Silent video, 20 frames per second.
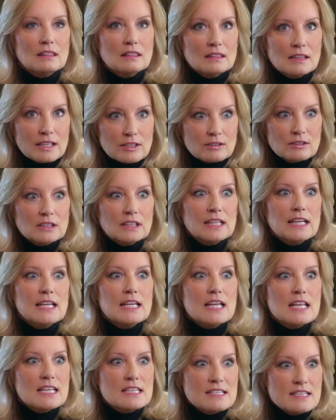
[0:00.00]
literally
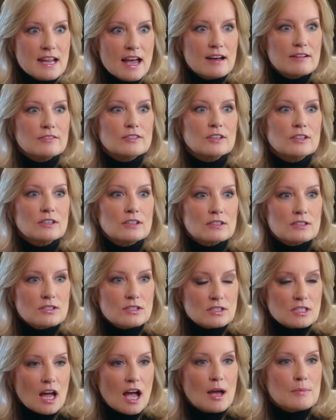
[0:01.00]
never
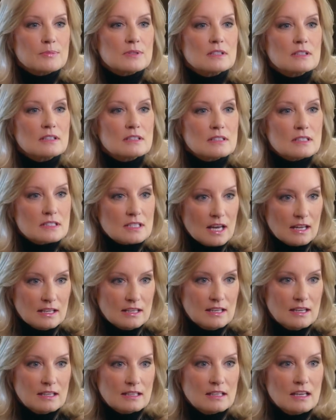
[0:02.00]
stops
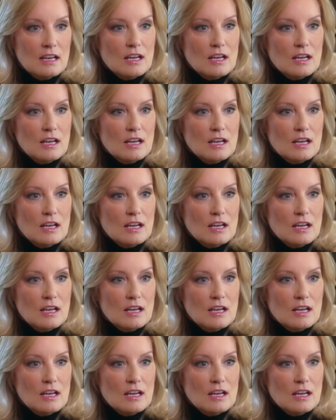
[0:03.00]
studying.